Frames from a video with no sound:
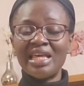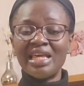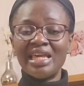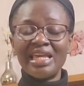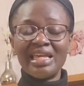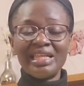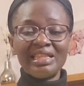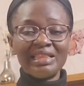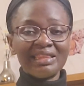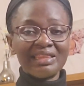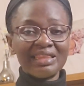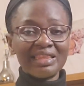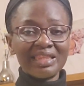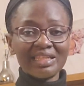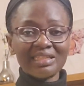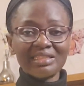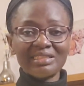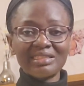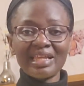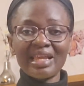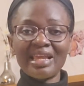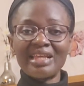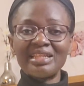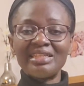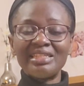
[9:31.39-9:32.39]
in
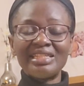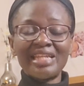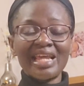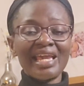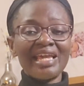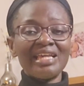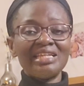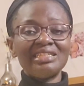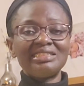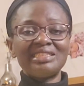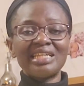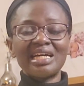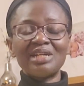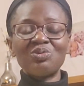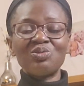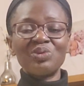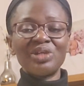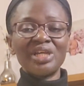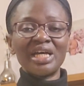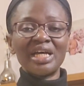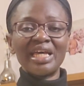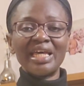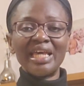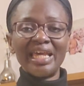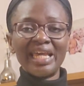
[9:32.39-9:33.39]
these days that
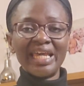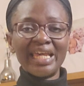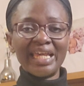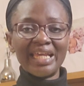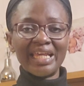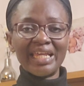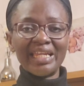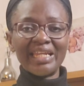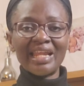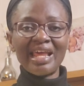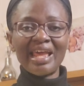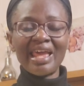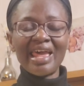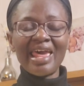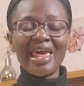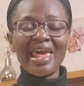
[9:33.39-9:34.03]
we are in,